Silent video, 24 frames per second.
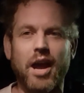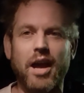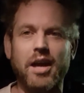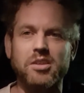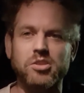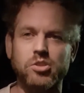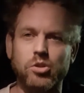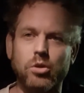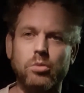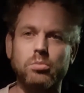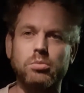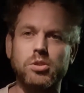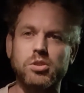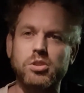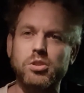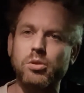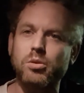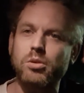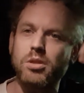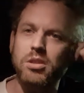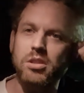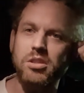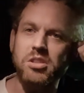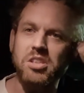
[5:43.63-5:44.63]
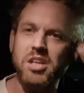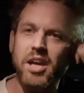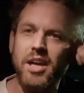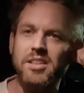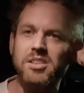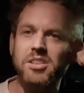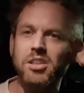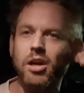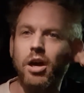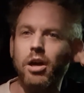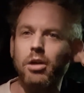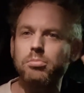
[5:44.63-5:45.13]
as I was doing the
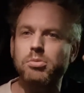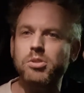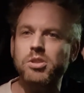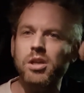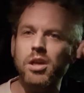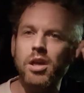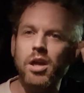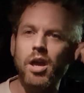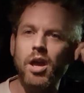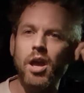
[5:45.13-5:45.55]
setups,